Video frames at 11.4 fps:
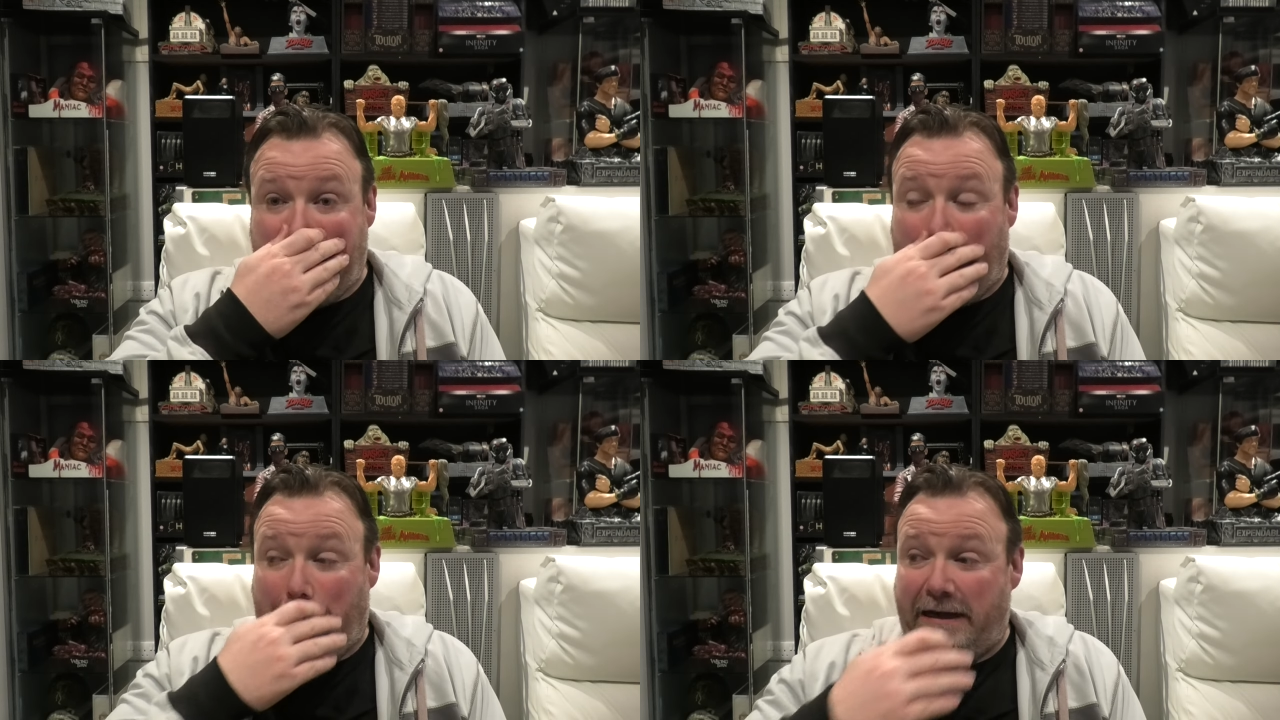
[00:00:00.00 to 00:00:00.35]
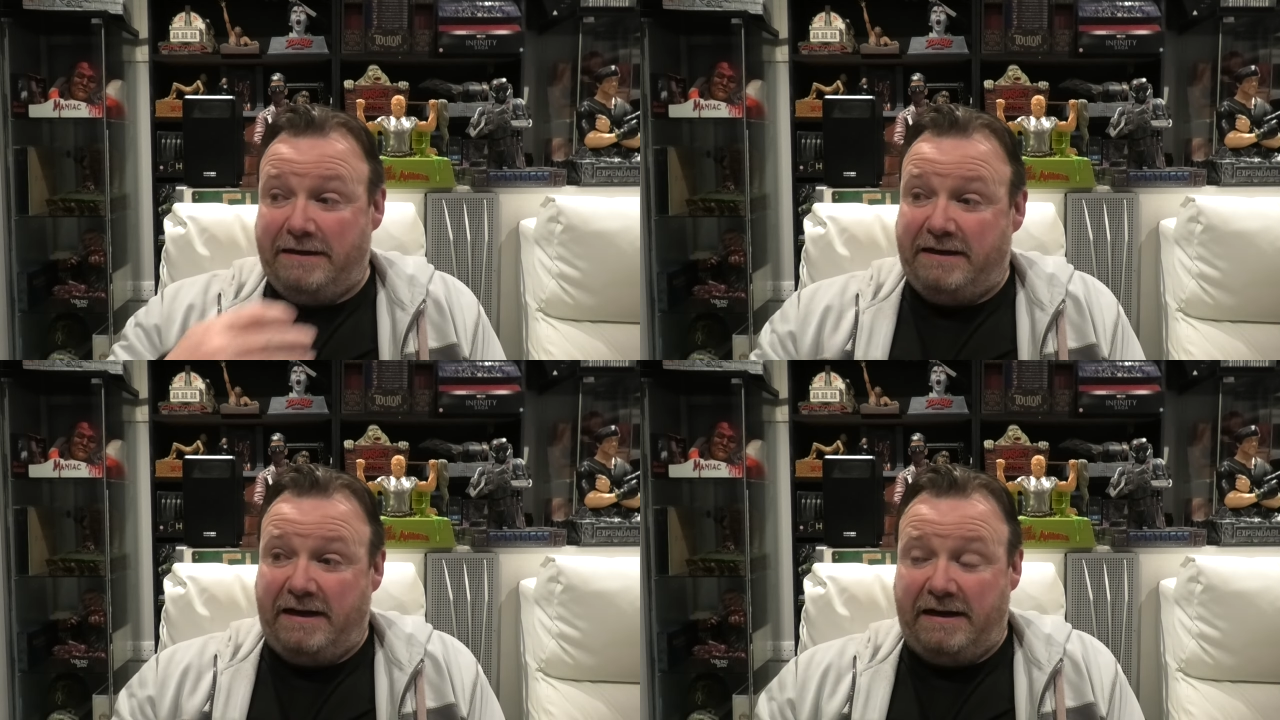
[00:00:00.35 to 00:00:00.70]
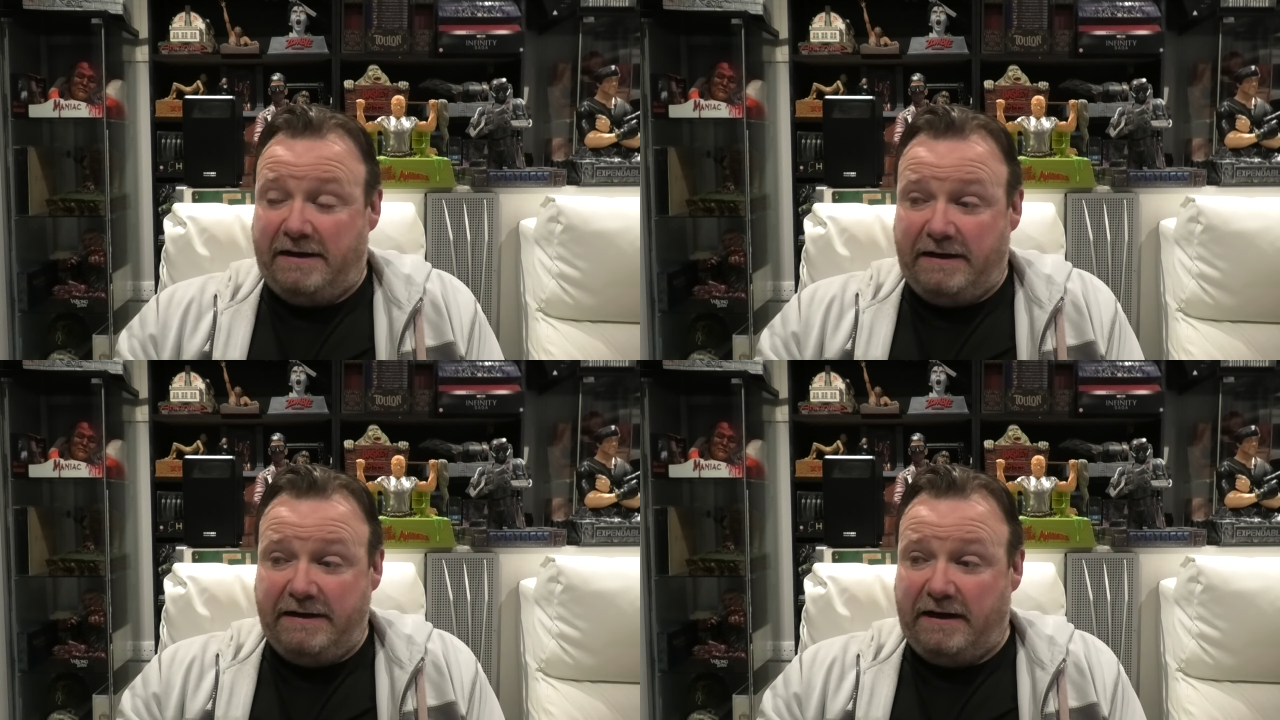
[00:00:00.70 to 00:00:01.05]
and
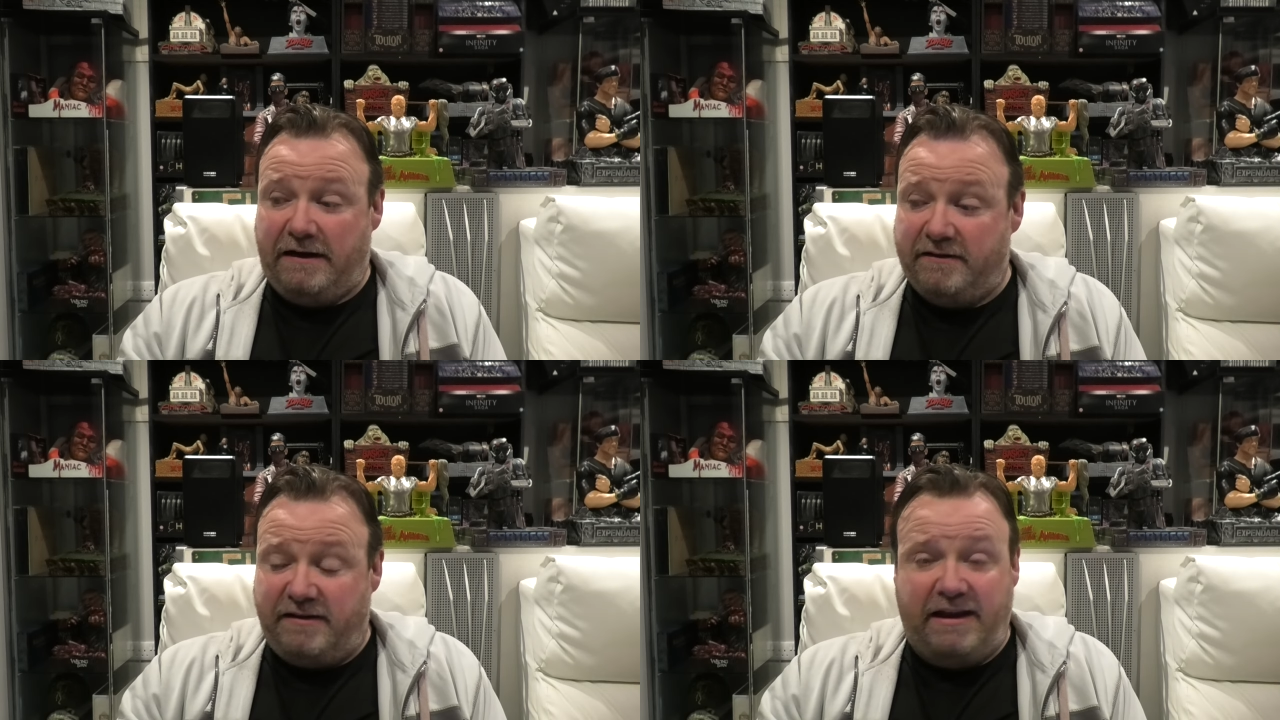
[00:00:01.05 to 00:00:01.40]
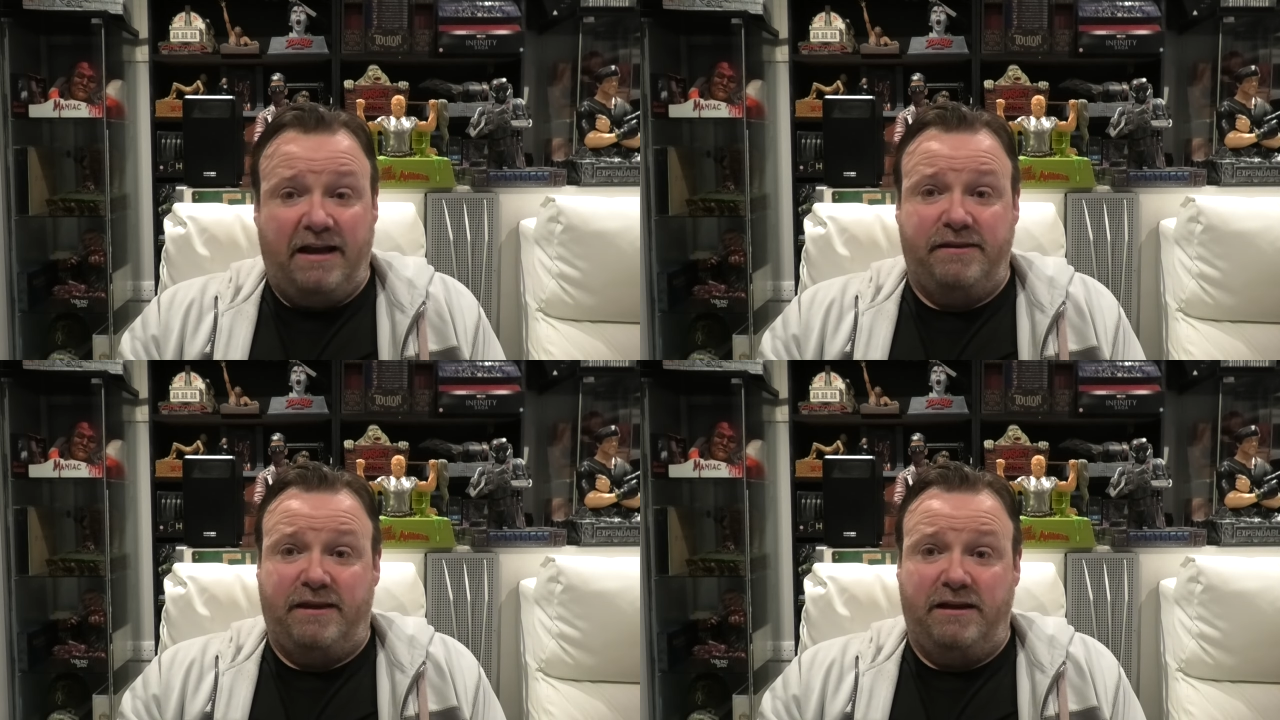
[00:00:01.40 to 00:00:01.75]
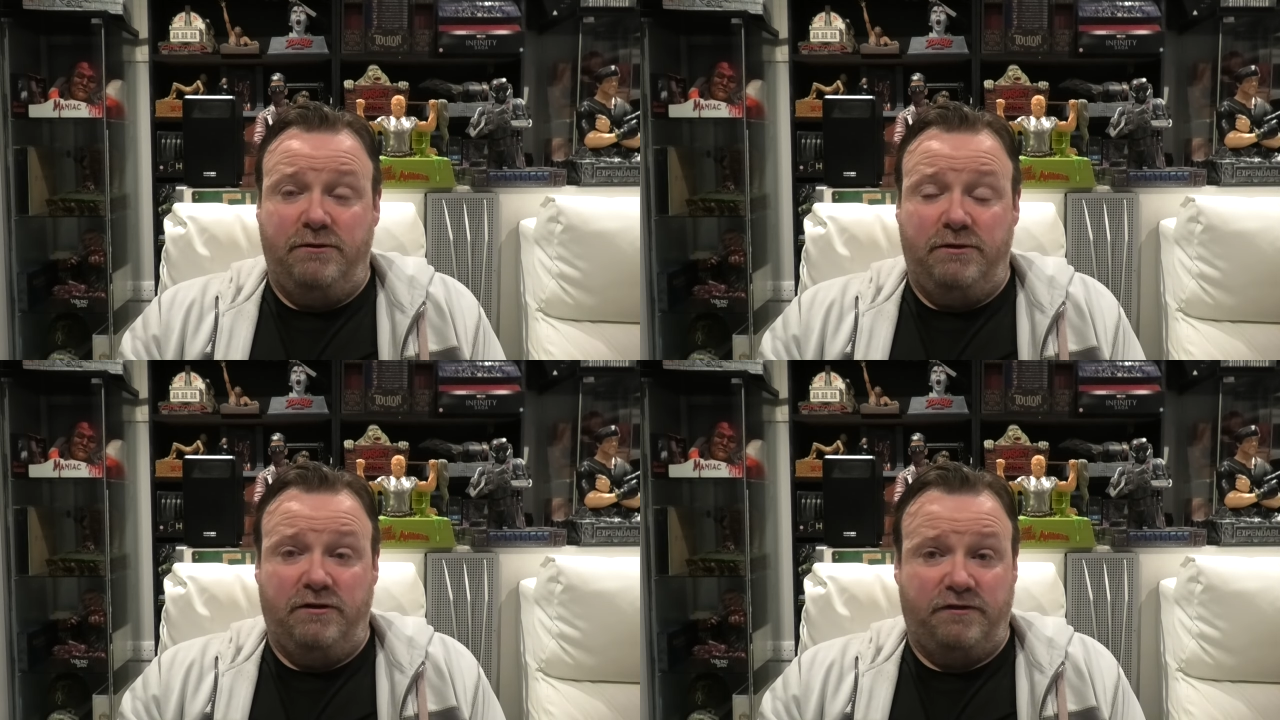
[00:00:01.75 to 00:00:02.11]
uh, I honestly can't
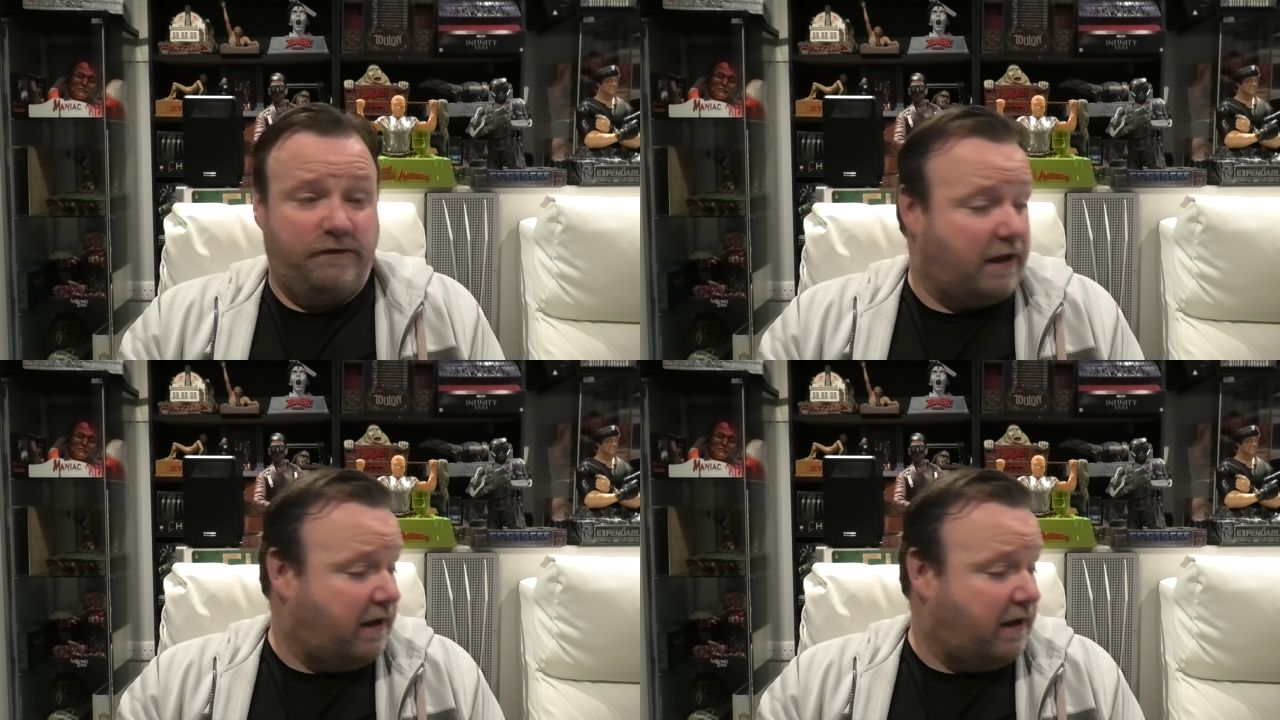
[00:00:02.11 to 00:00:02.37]
thank you enough.